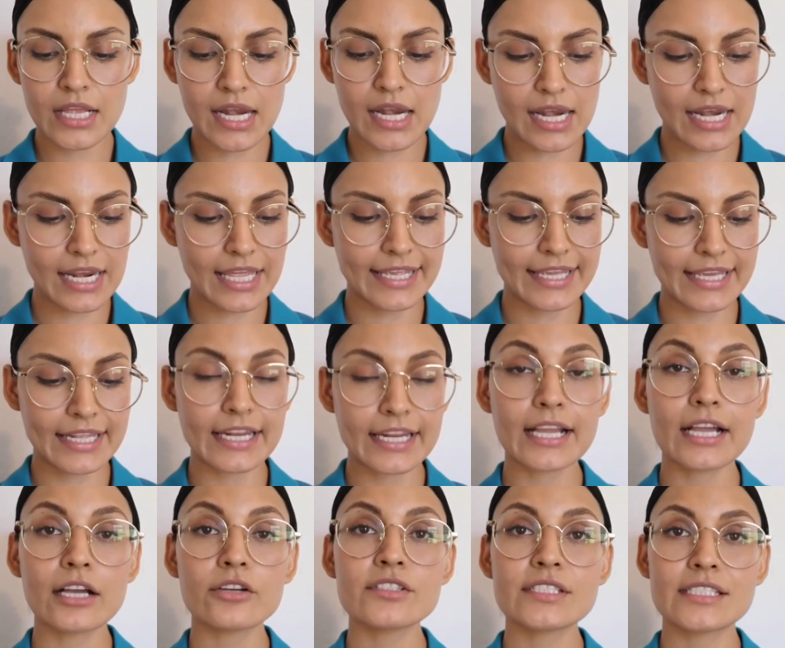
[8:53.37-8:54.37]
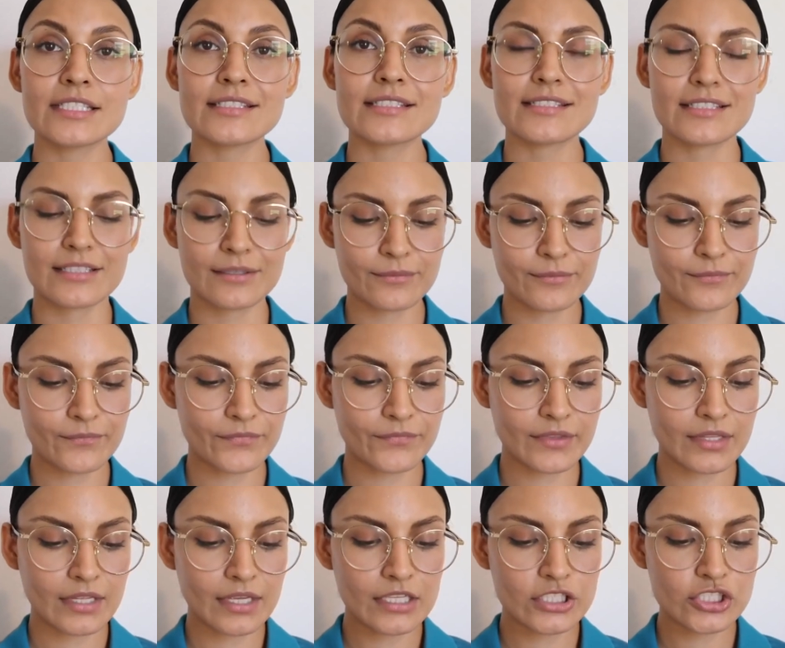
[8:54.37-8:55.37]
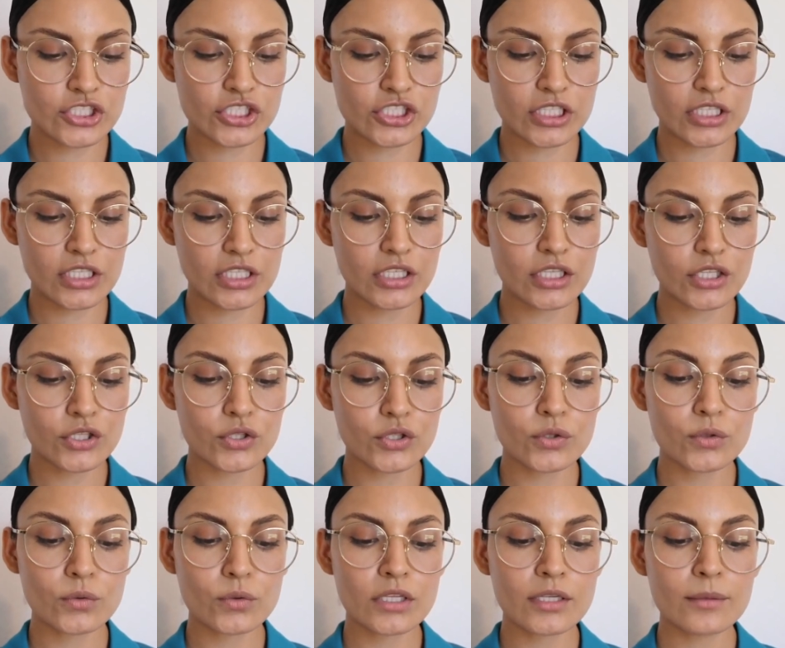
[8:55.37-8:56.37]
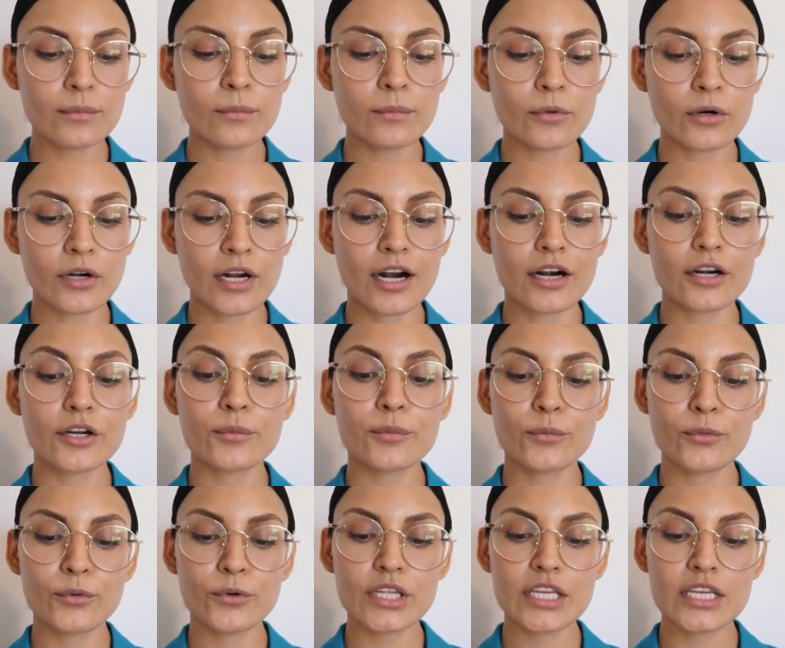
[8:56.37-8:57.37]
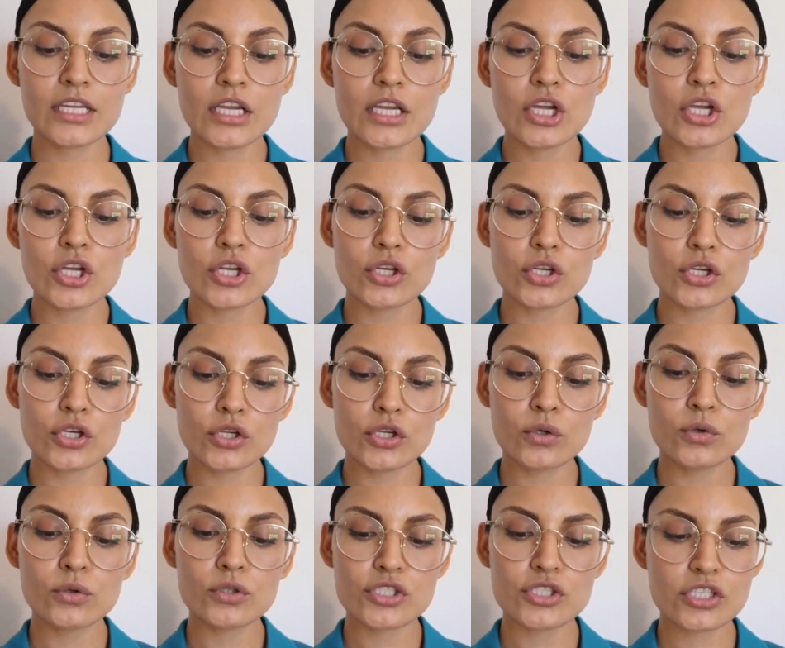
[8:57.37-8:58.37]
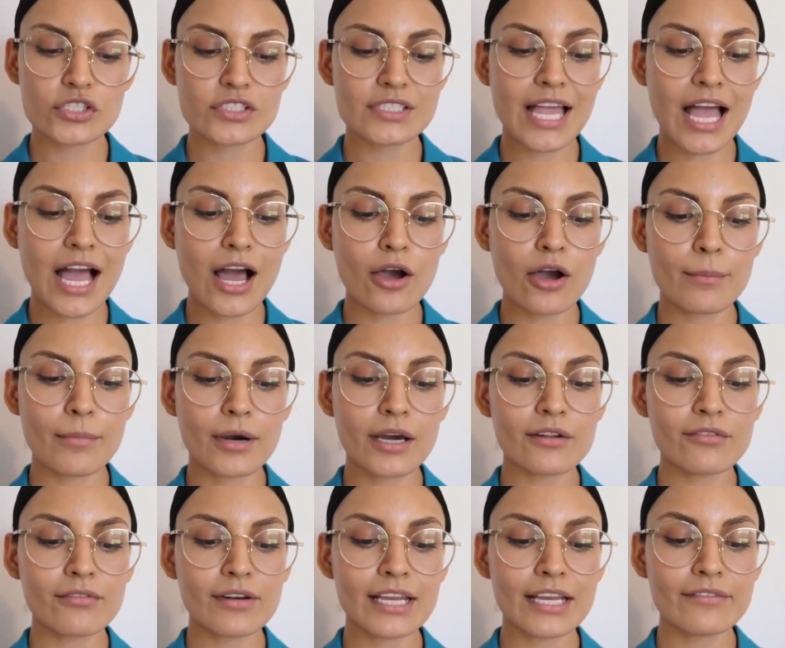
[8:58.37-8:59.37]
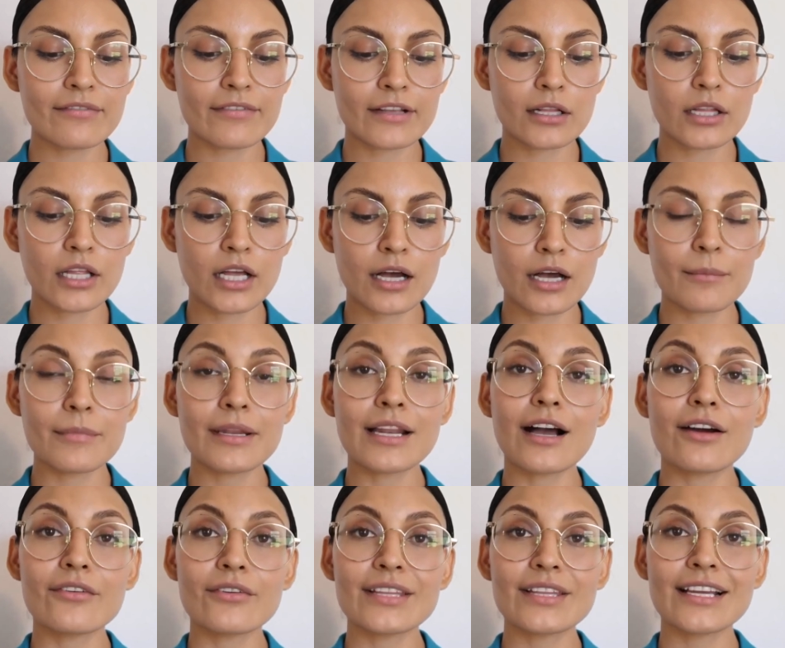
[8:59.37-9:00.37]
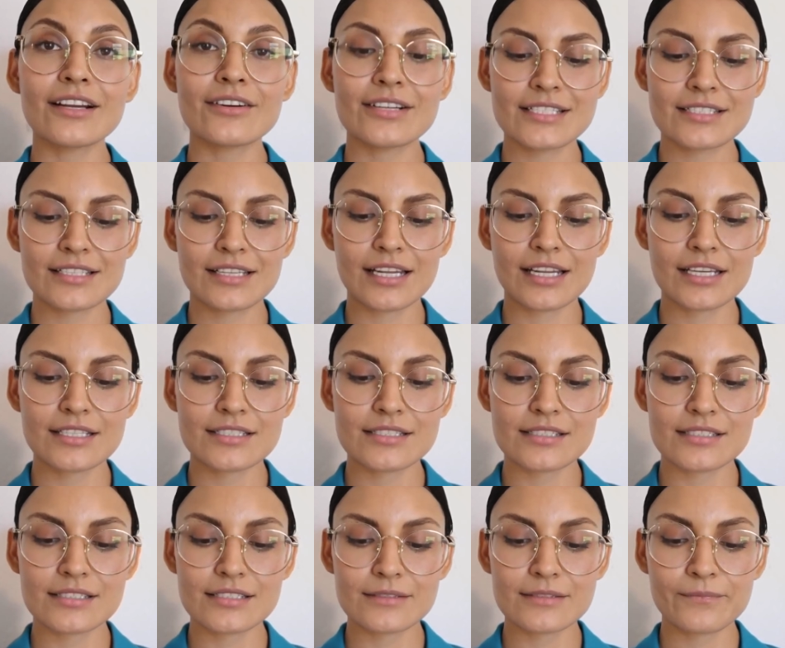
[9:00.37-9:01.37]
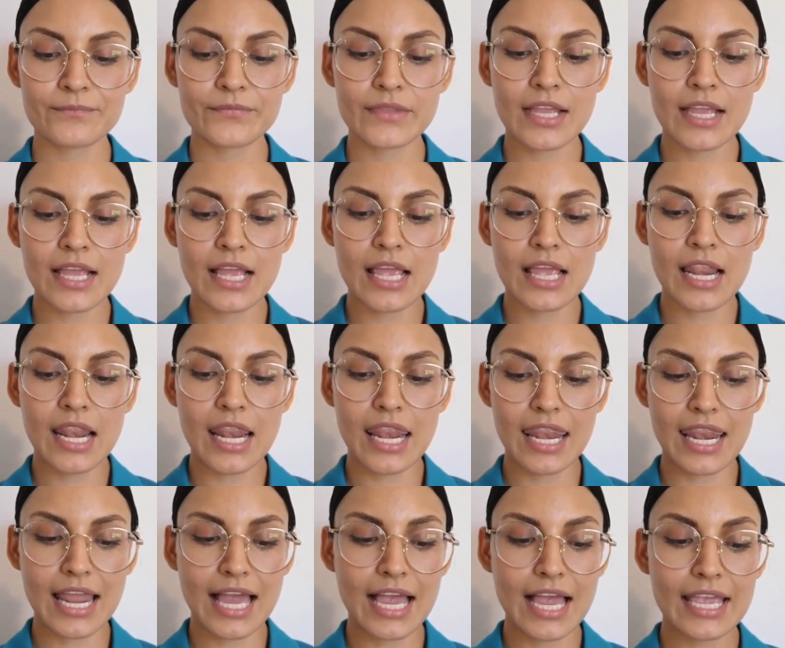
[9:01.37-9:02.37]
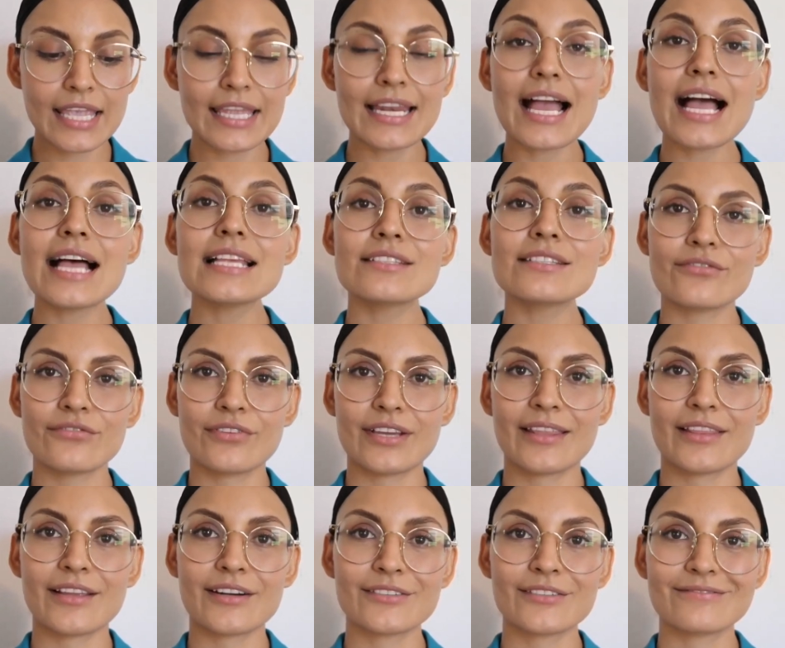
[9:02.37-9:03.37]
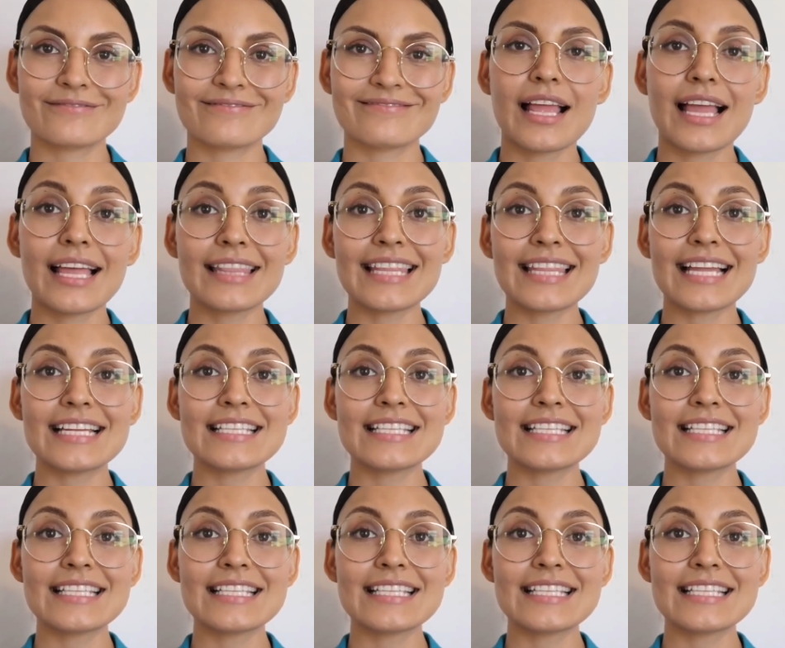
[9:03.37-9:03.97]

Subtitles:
like an ecosystem. She, Judy, Monarch Moody, knew just how a butterfly felt coming out of the crystallizes, light as a feather. And that